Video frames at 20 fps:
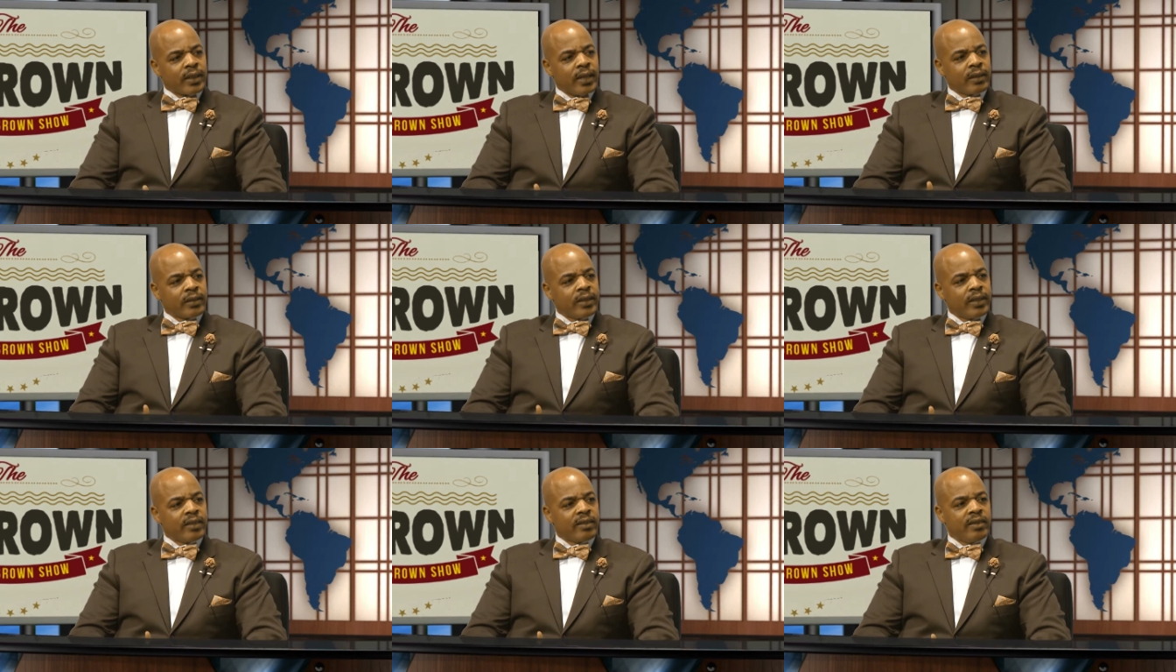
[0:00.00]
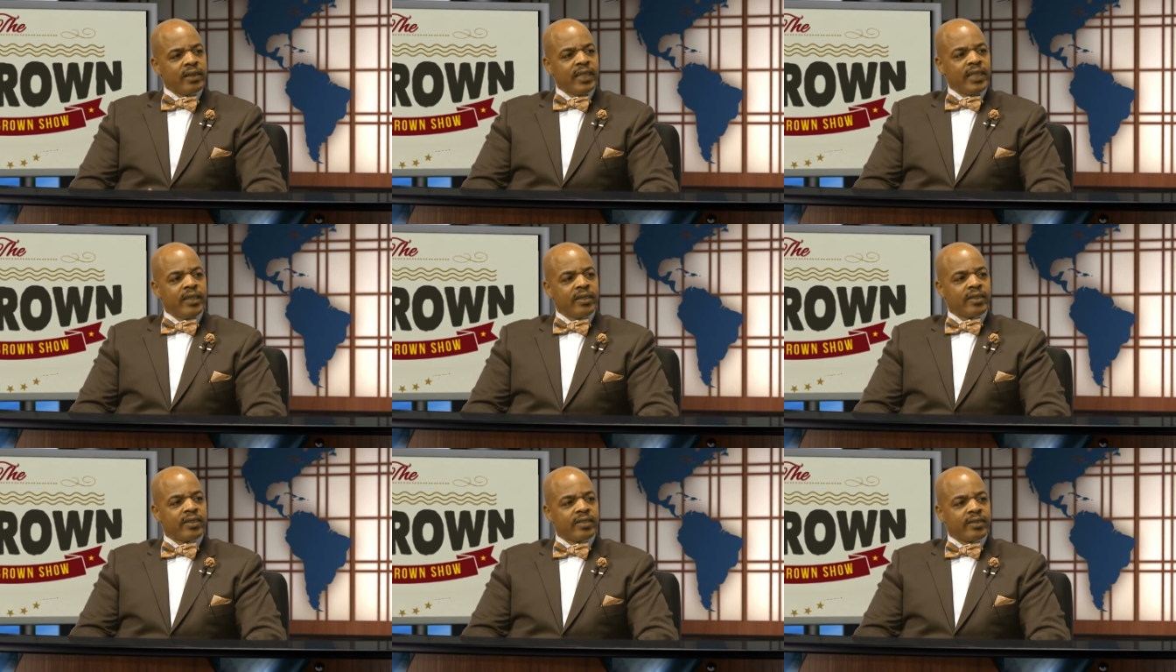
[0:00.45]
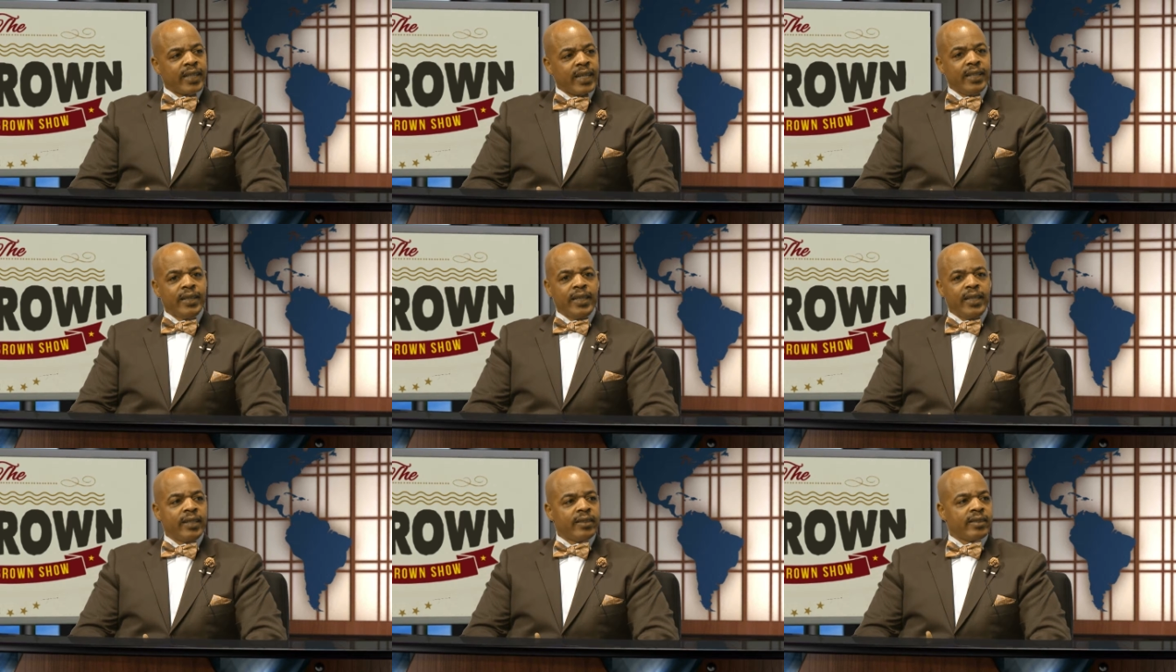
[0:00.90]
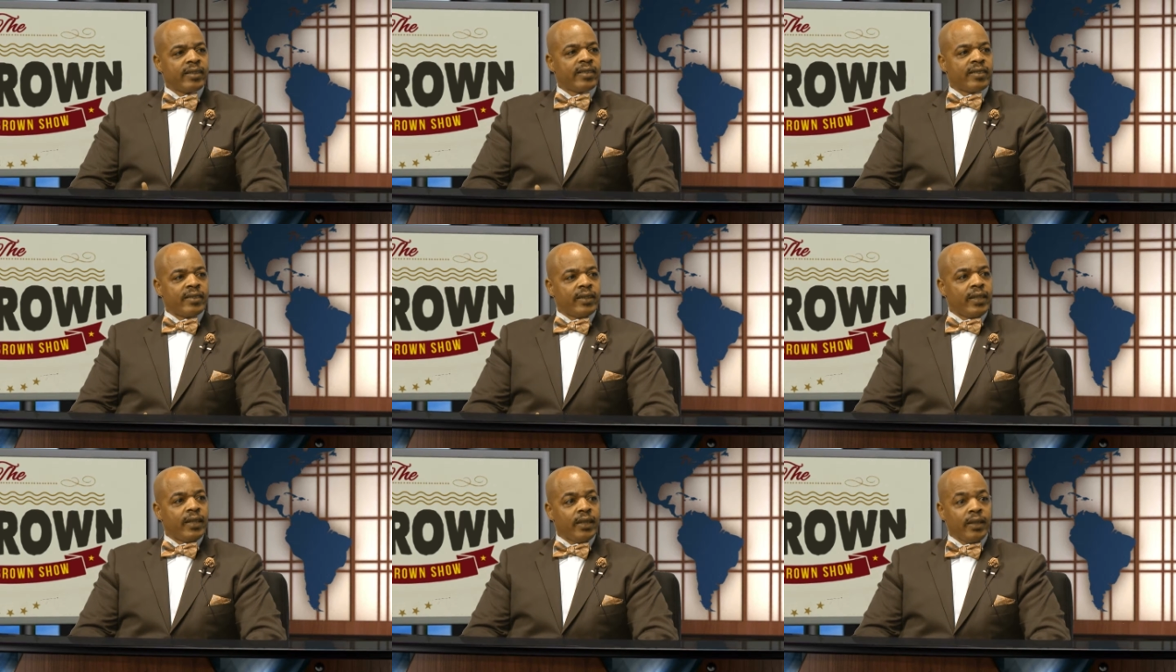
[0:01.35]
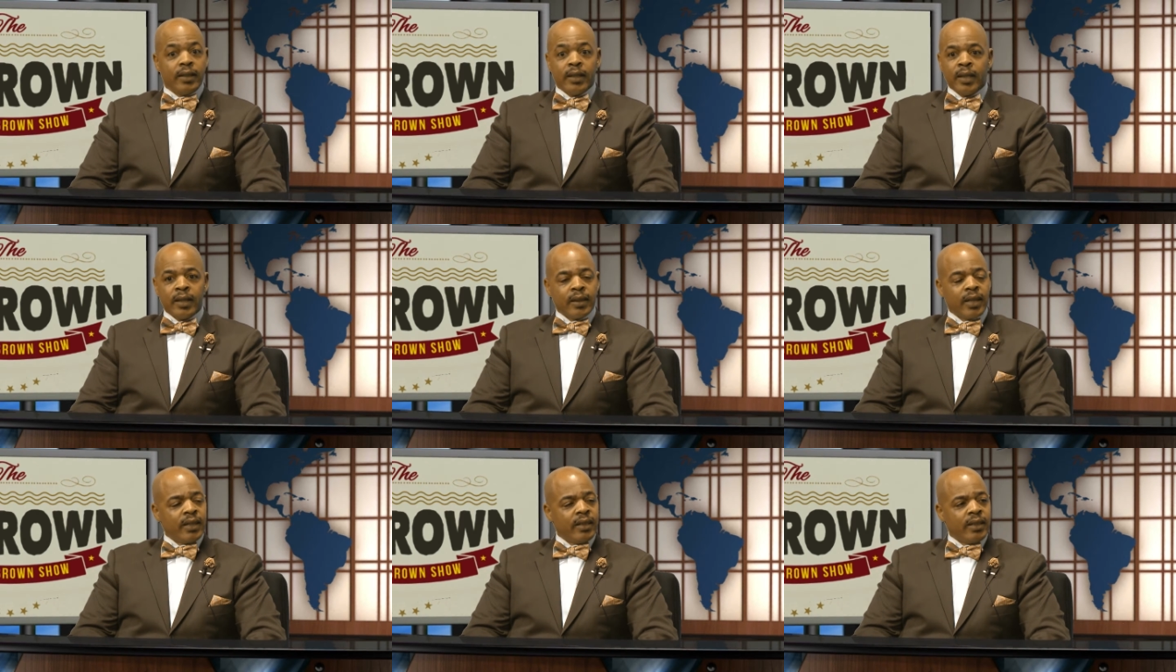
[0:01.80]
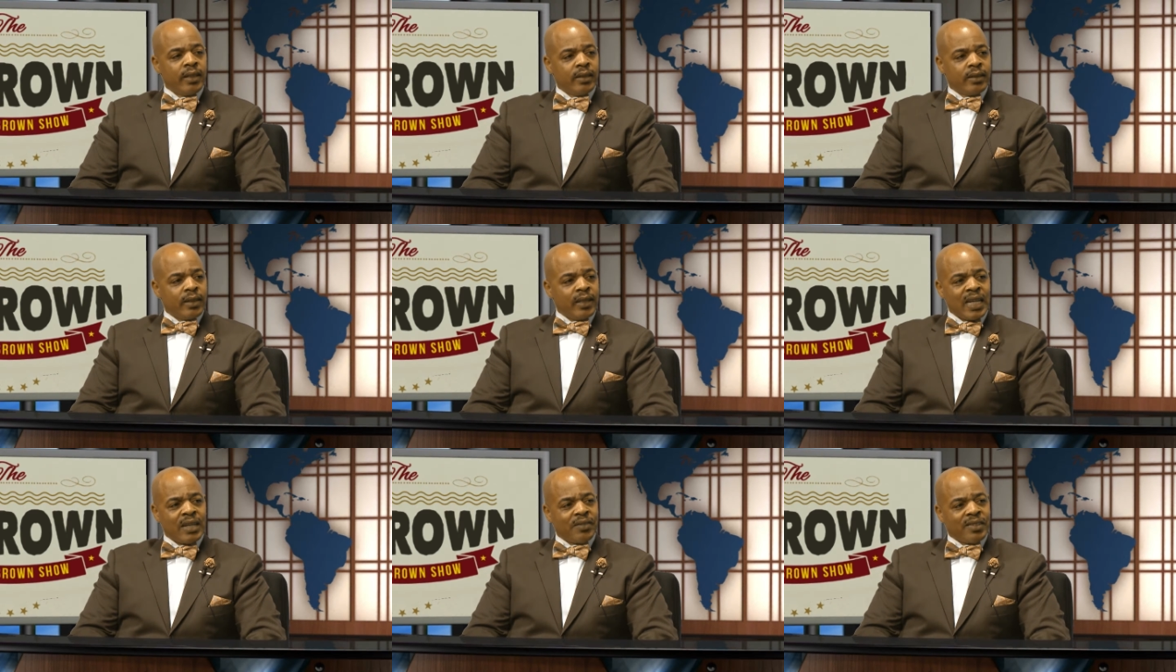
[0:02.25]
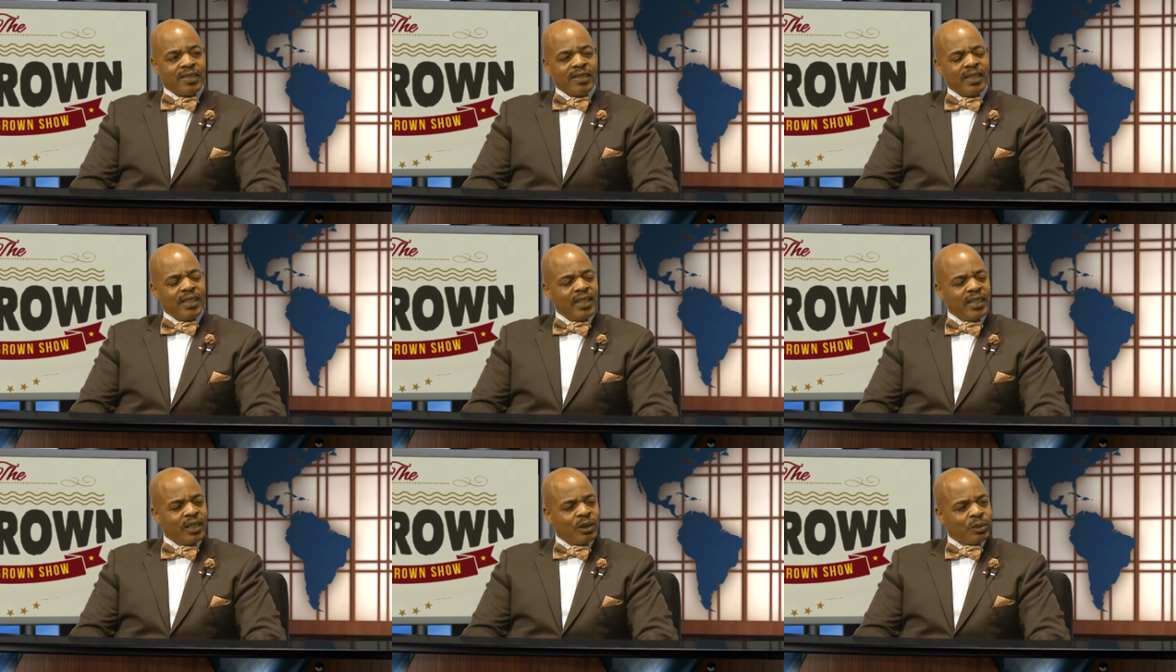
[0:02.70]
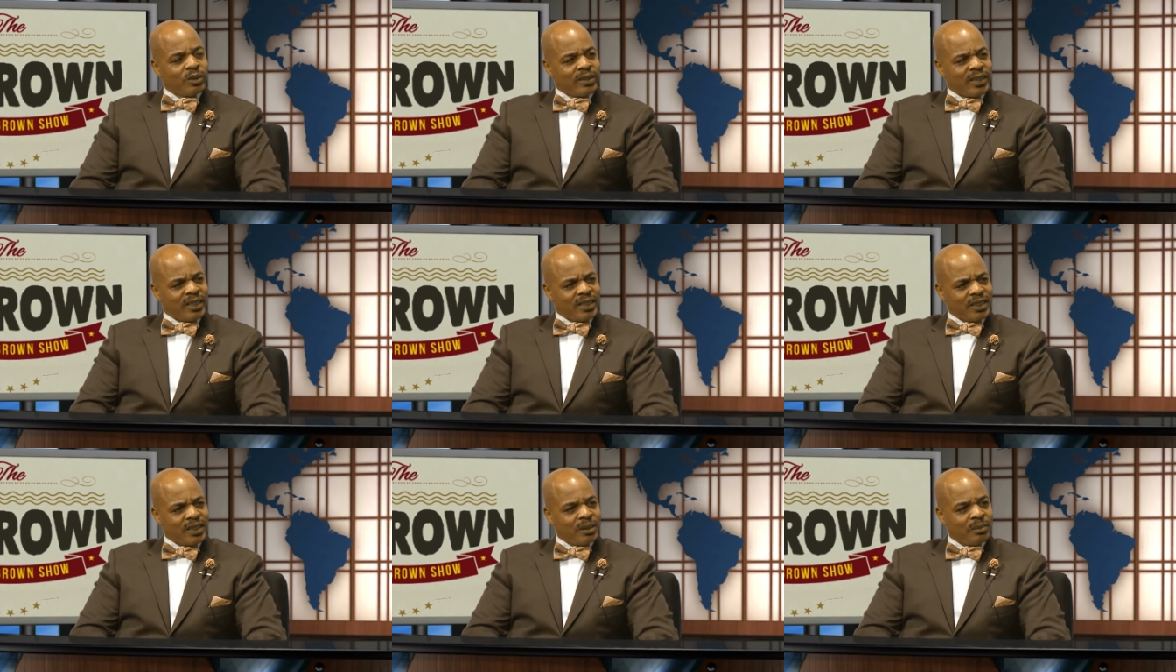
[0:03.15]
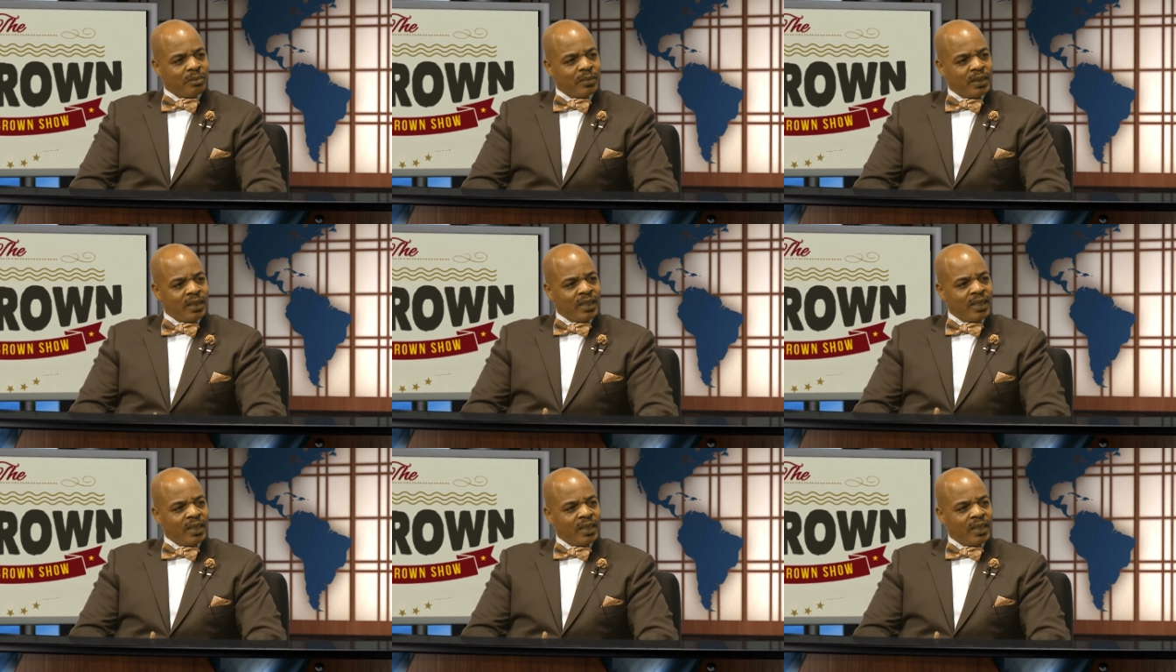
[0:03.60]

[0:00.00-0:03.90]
Our kids need they need to have a CEO touch them.